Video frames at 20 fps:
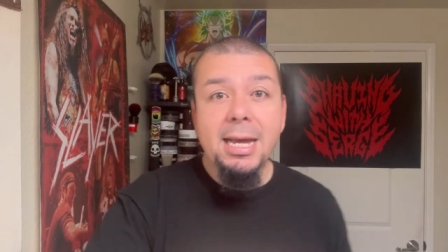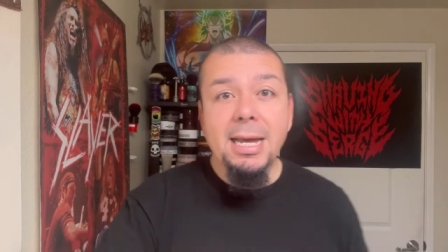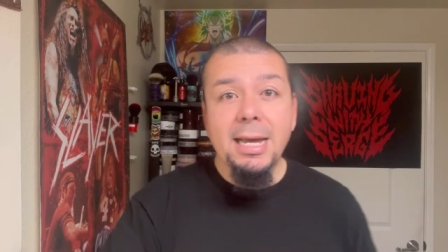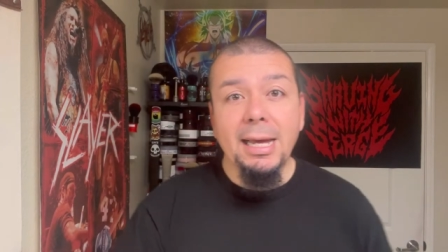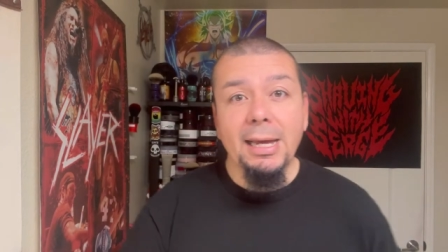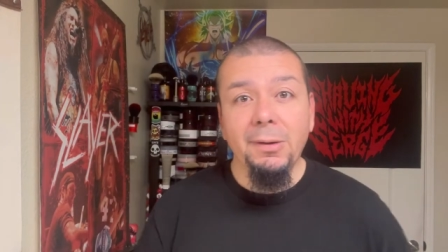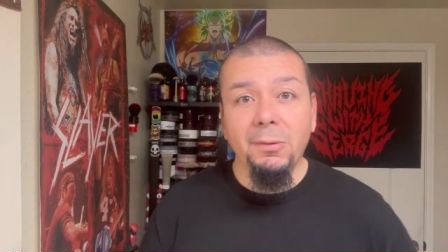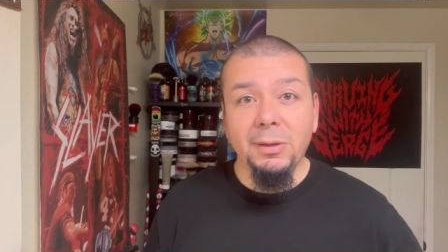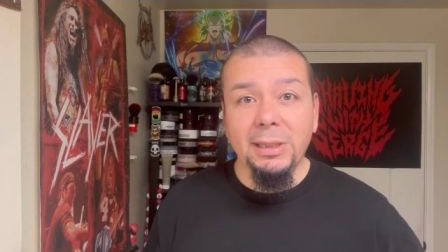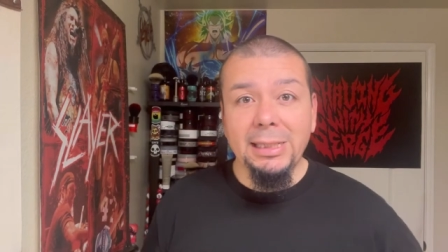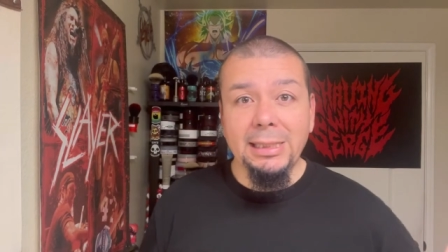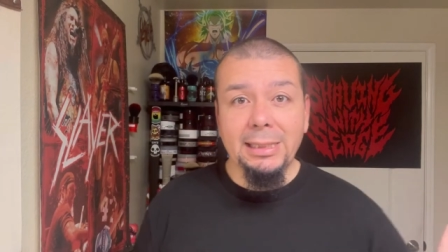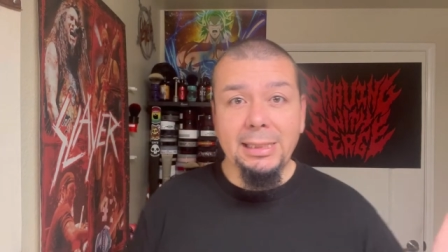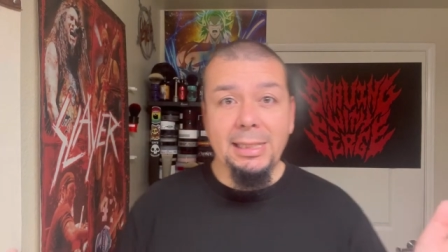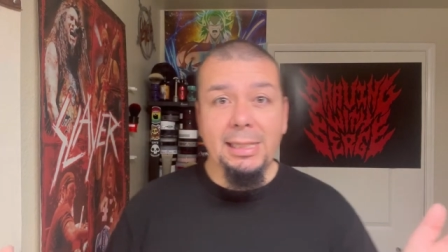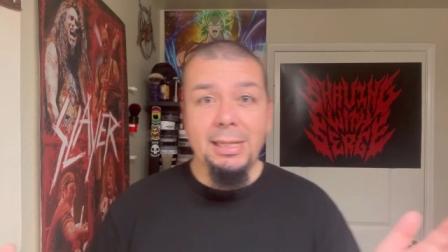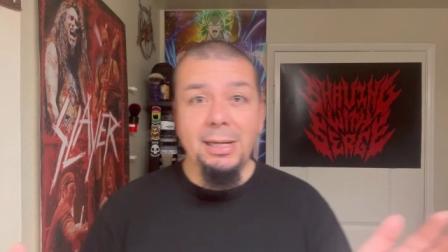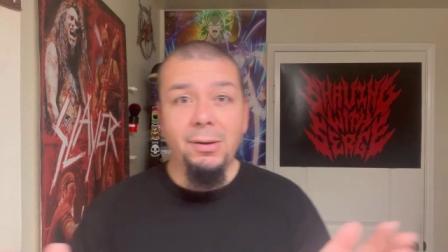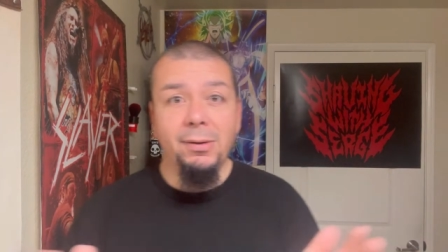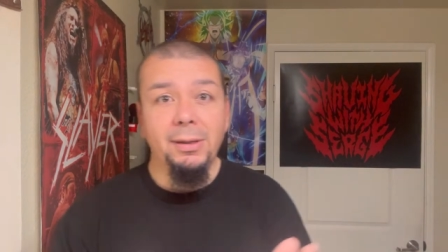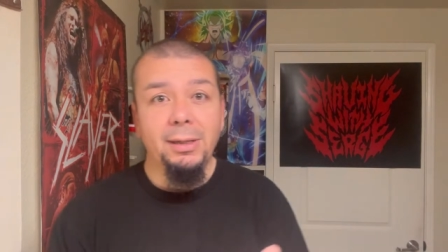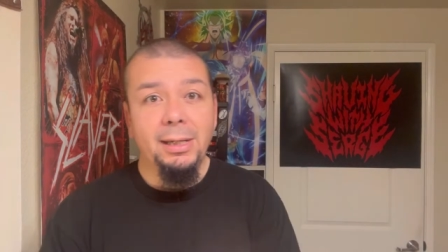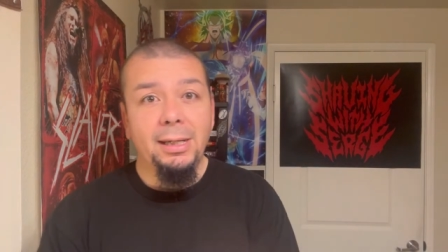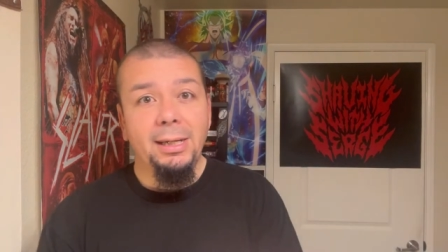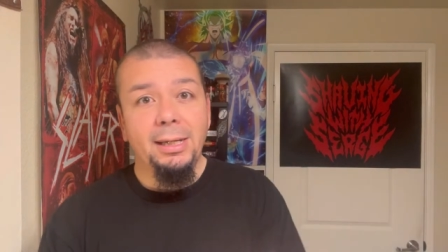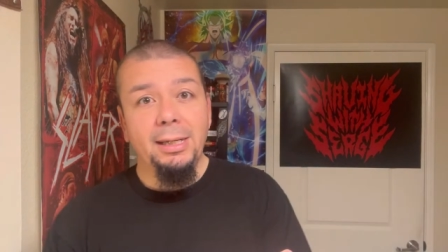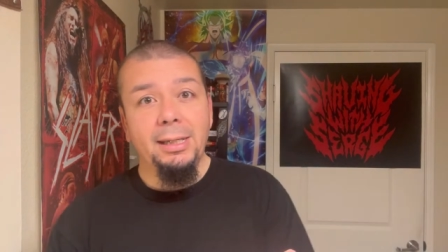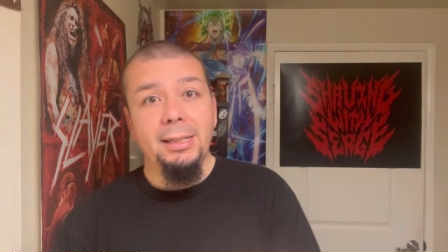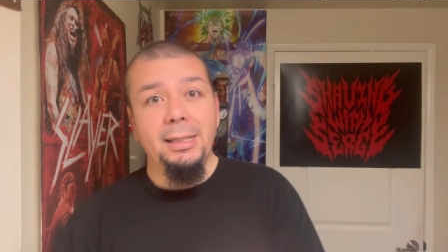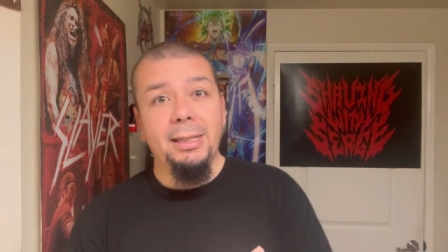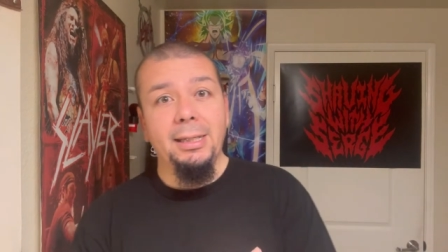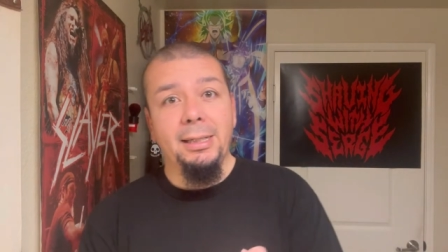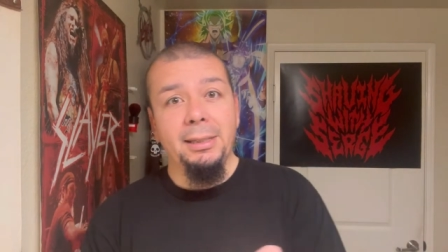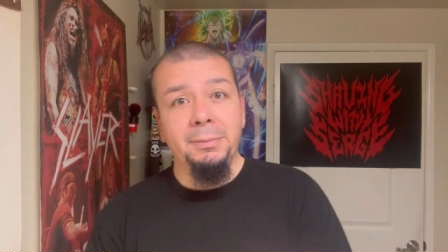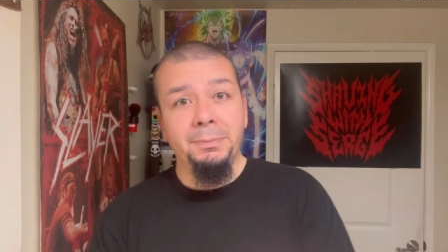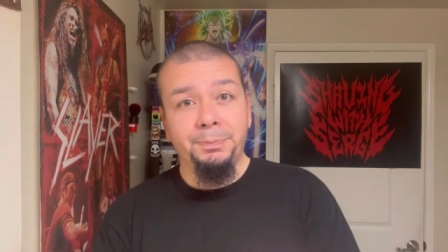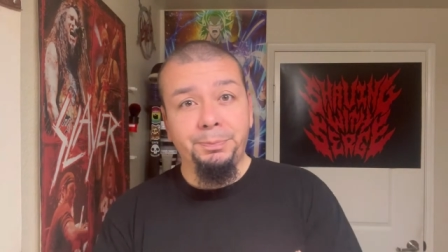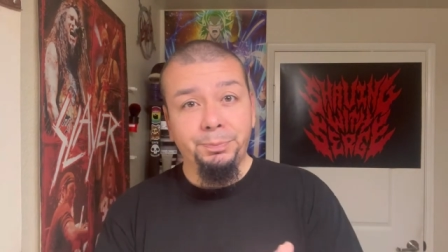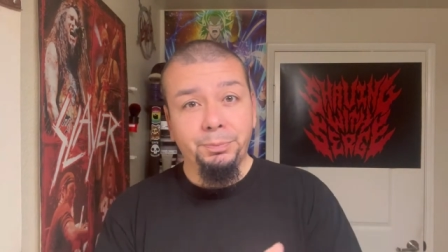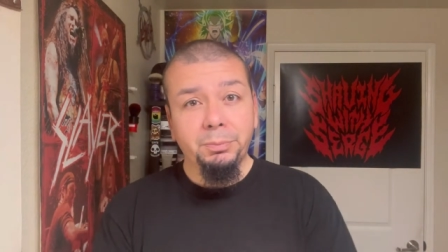it was, you know, uh,
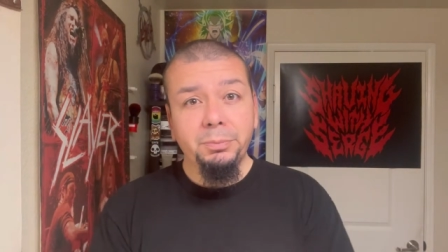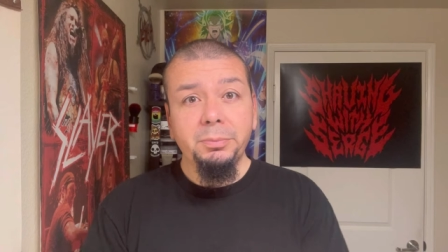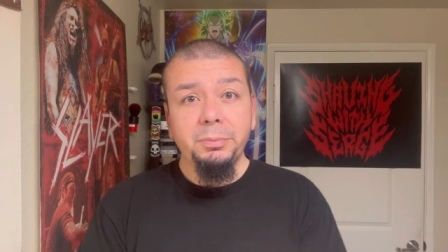um,